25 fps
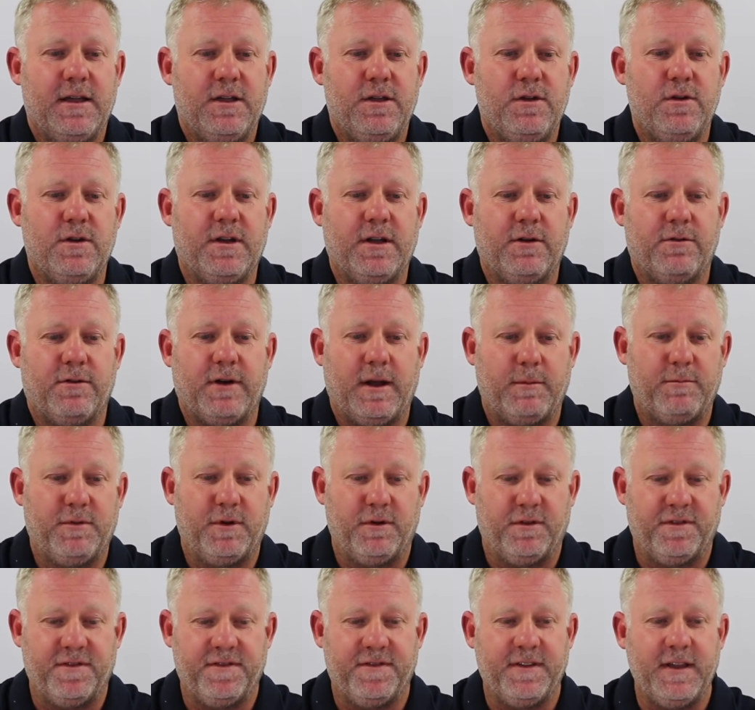You can rub
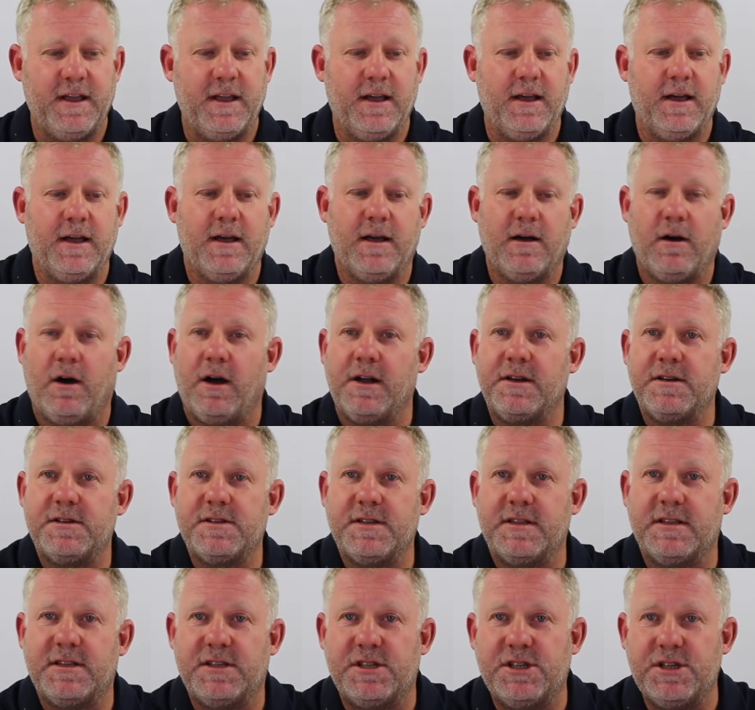your finger
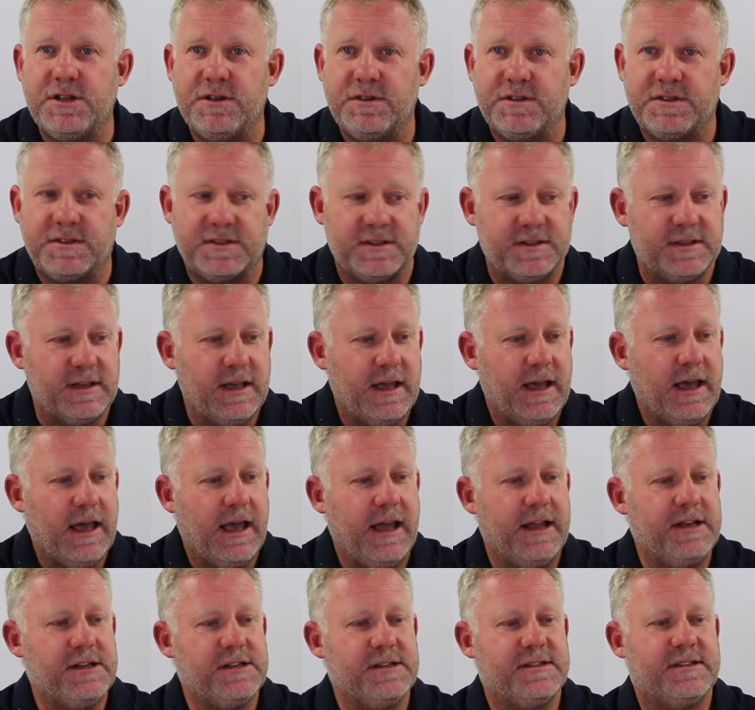onto the juice
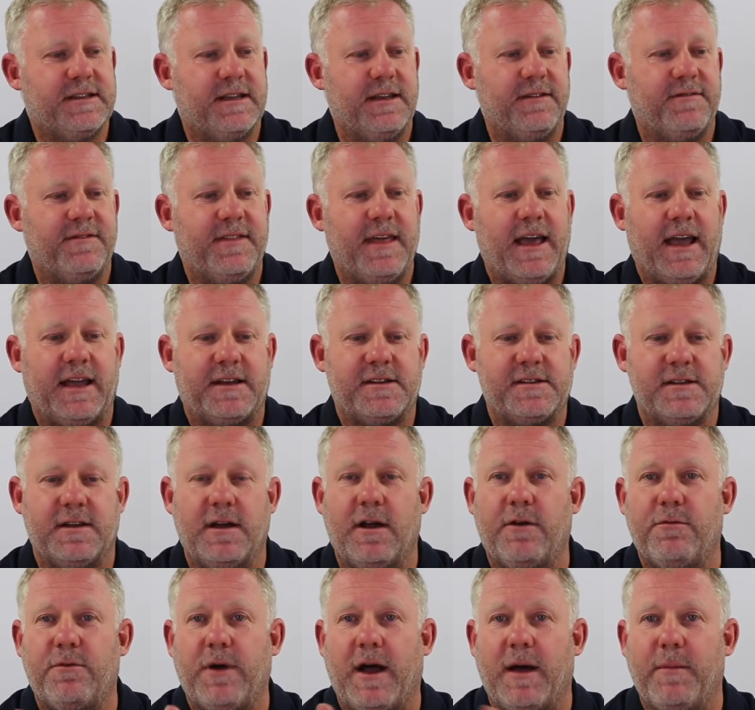and just give that
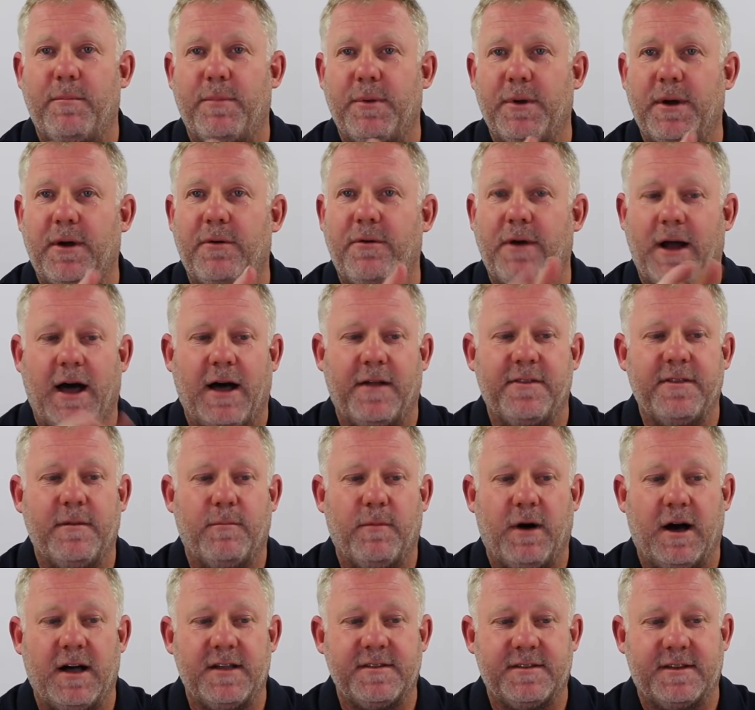a rub around the
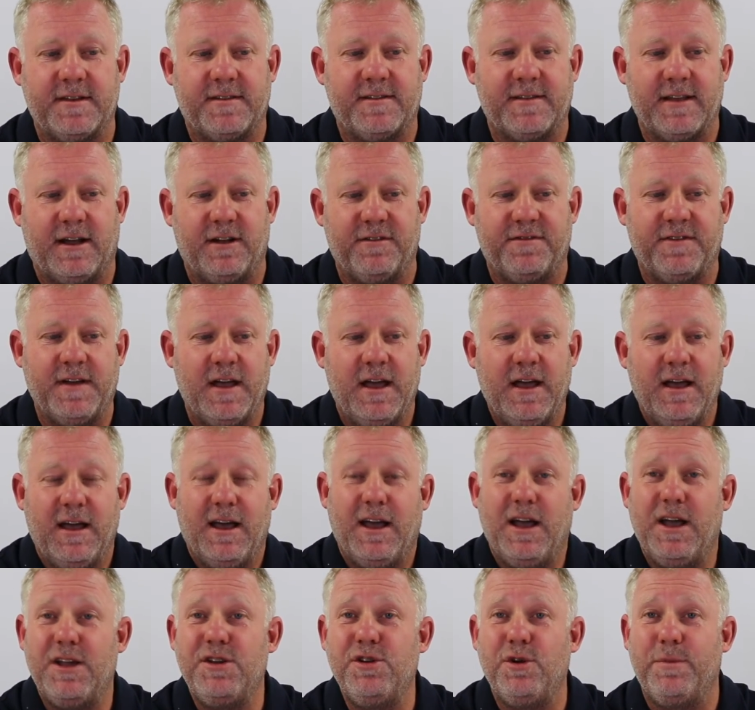mask itself,
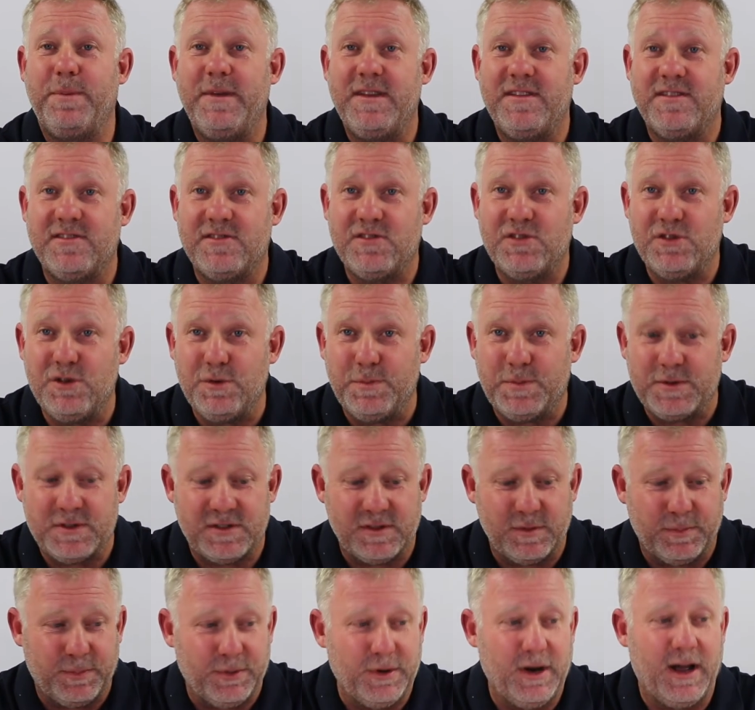and you'll be super
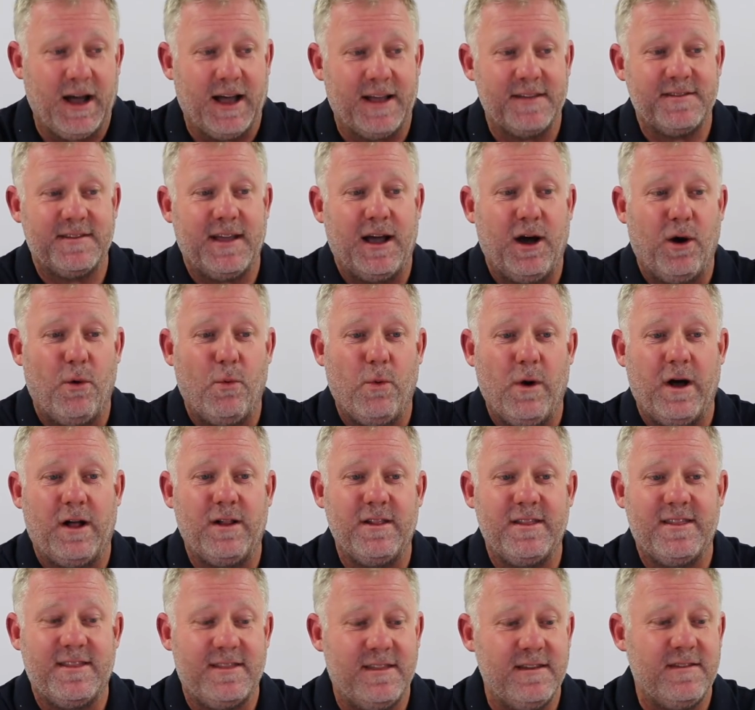surprised how
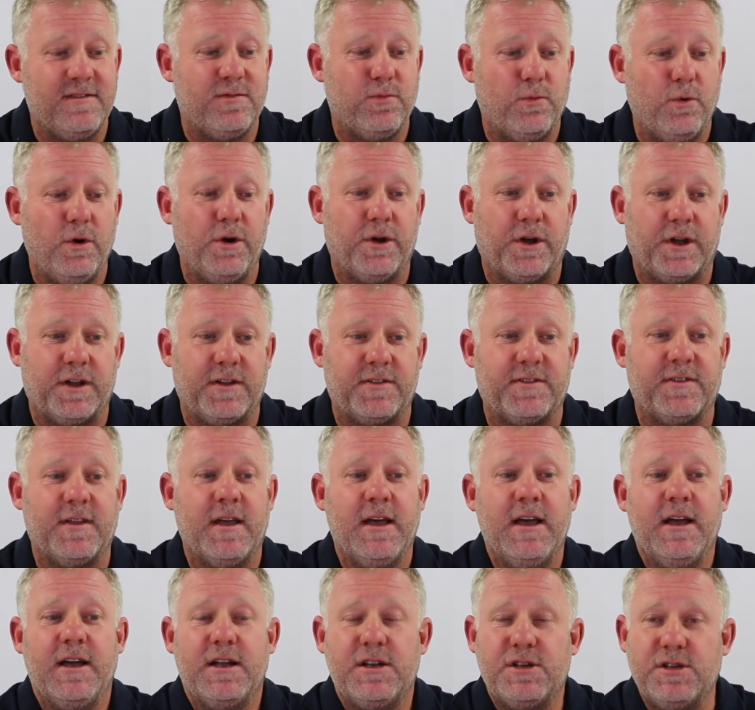well this works
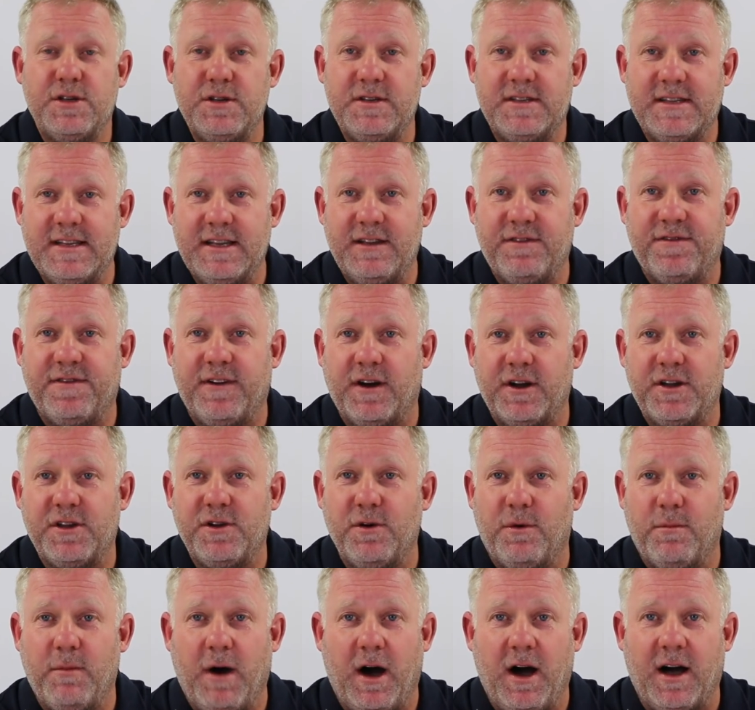to defog
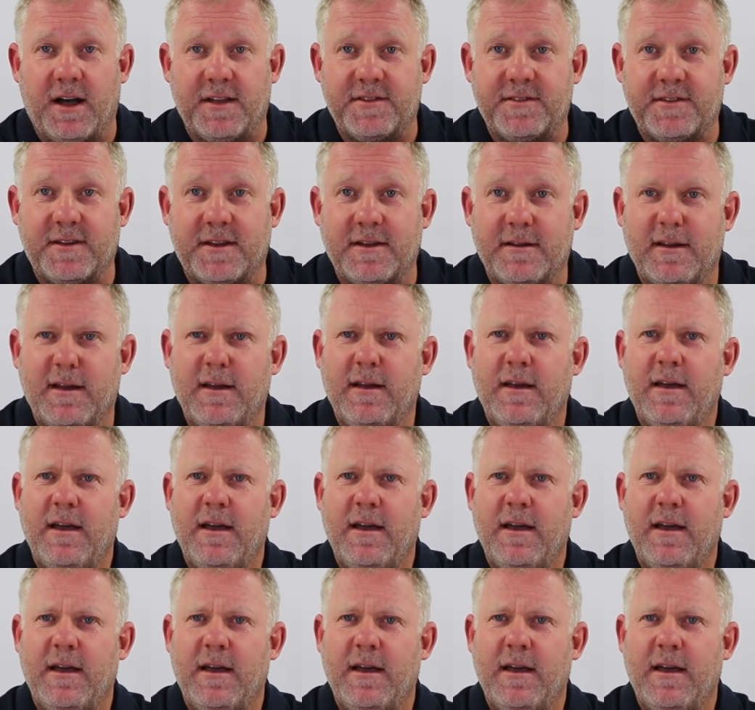your mask.